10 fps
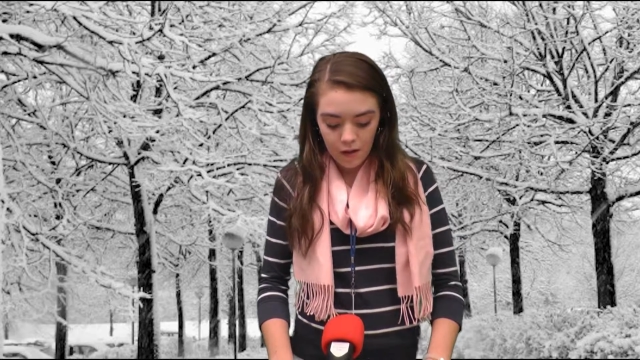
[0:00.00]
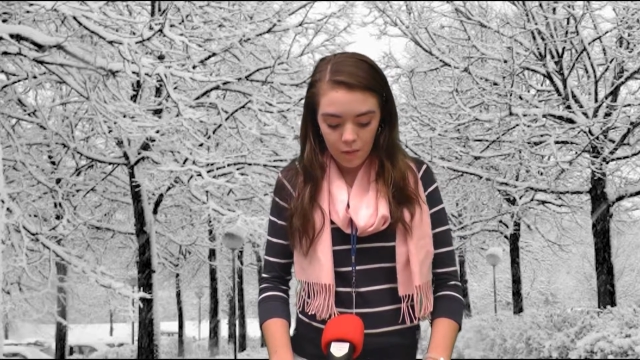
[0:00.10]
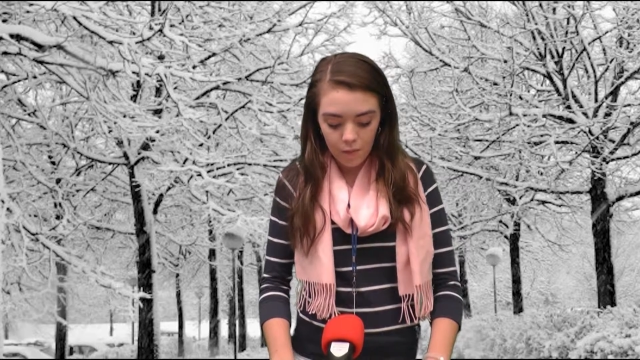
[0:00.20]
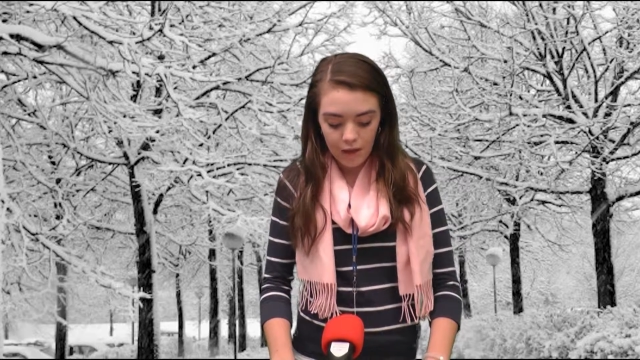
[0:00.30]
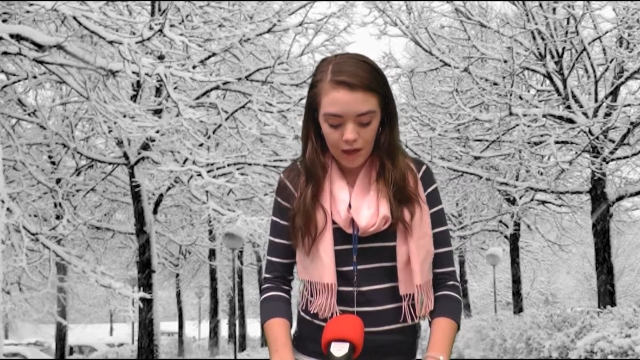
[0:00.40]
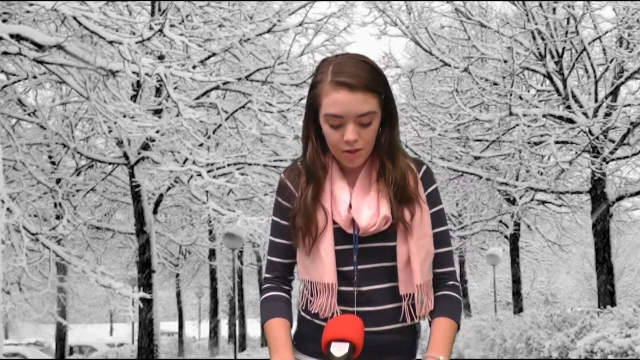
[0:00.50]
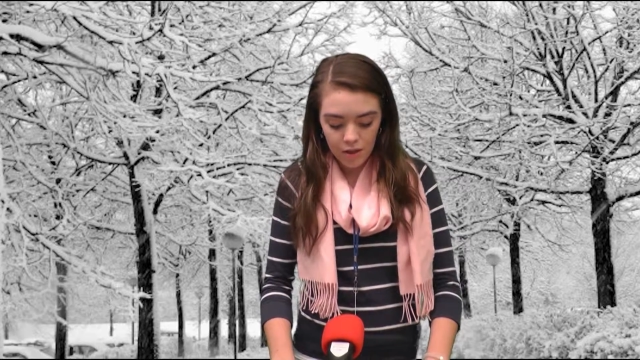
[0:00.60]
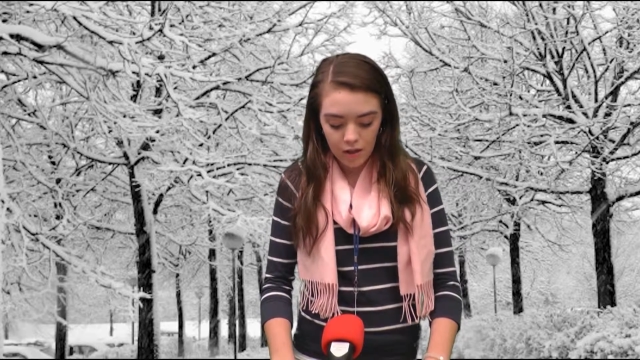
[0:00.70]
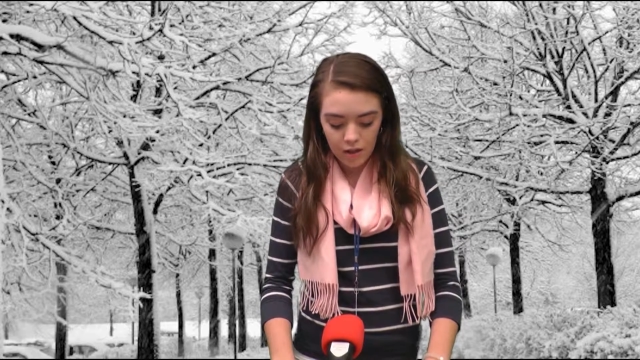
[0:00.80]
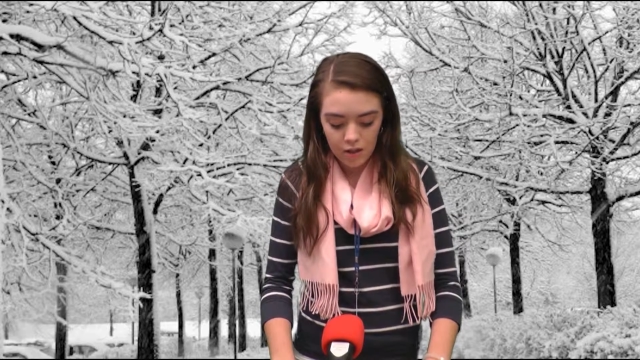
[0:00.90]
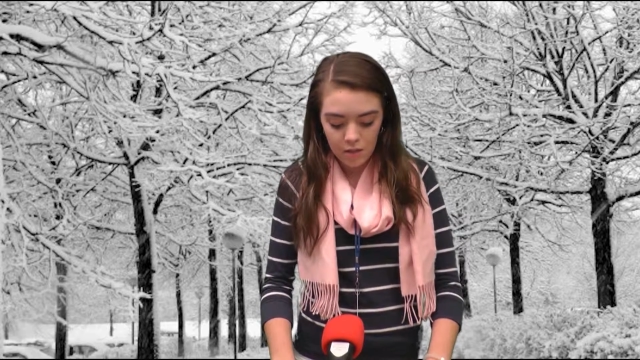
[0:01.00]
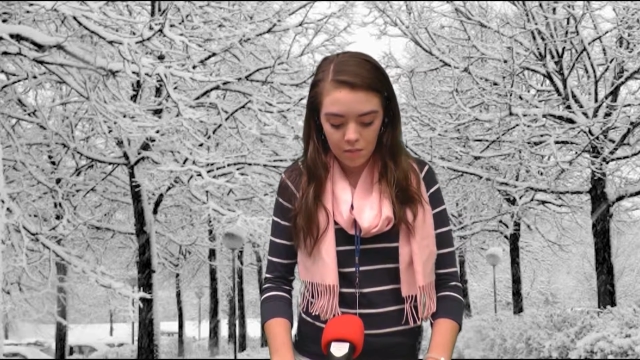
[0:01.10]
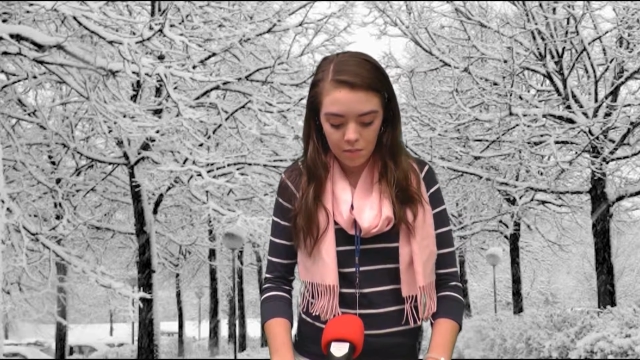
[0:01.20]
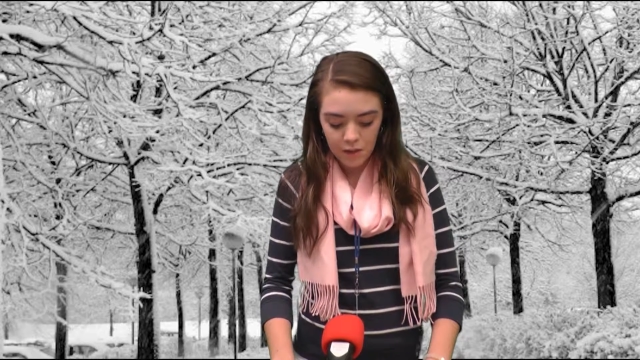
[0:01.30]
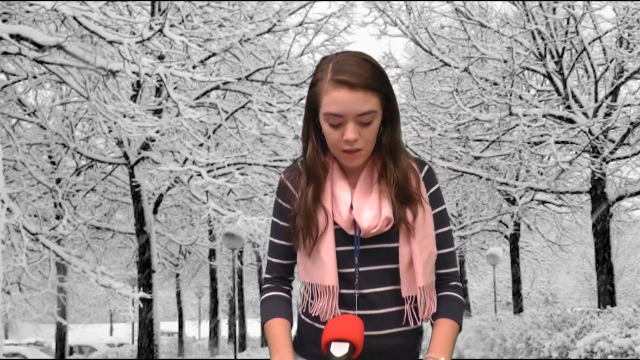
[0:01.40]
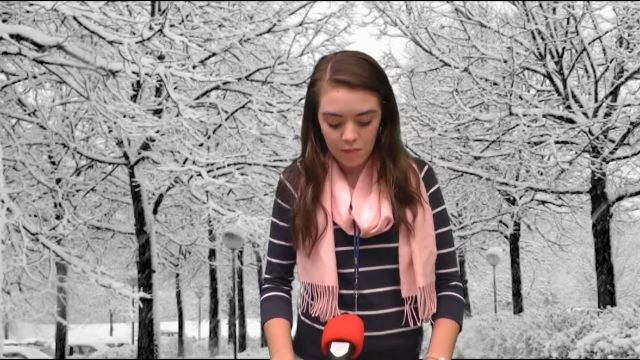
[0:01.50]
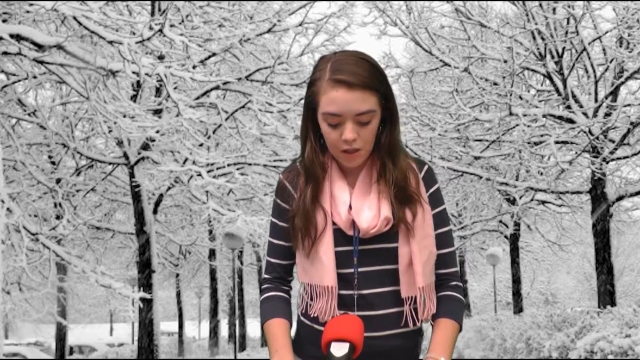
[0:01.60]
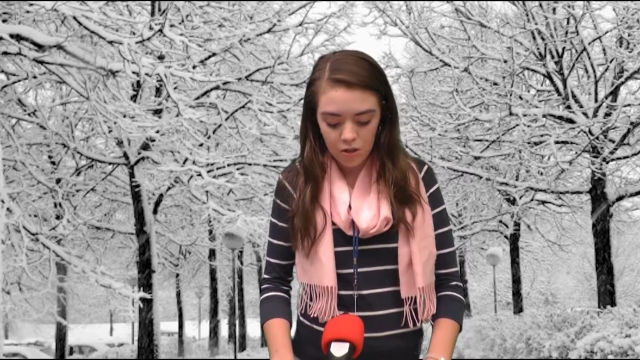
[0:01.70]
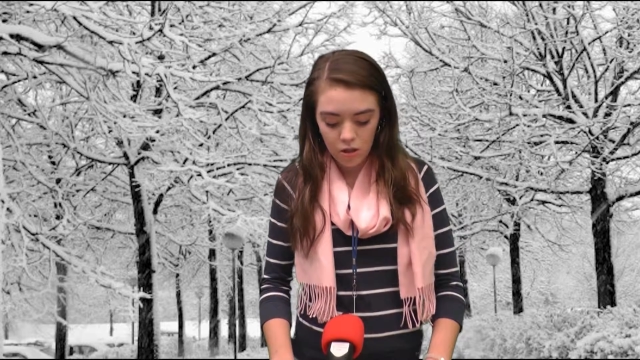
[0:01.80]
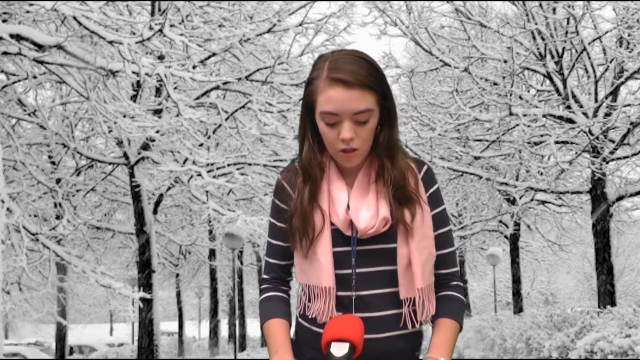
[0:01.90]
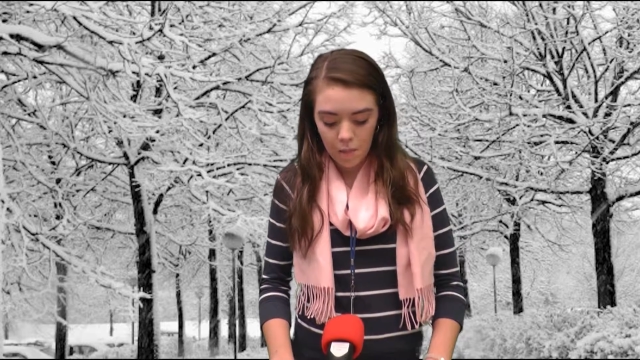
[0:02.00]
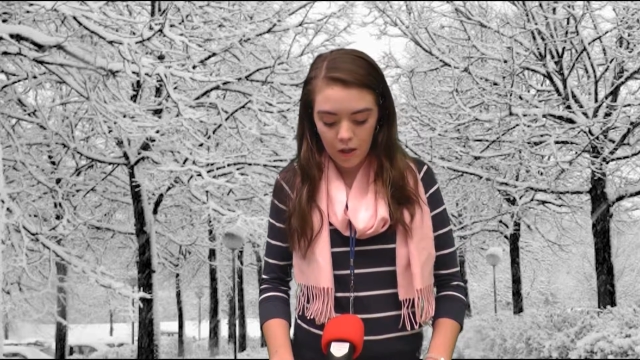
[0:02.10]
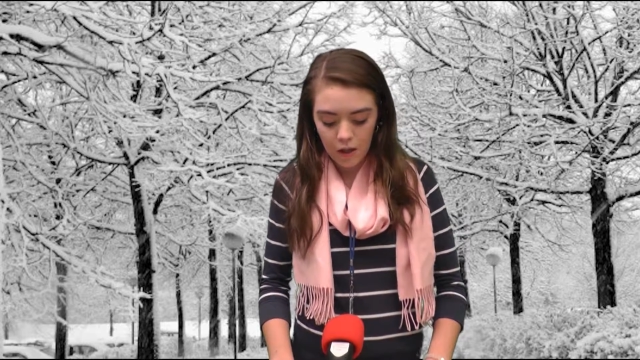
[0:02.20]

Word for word: When entering the gym, please make sure you put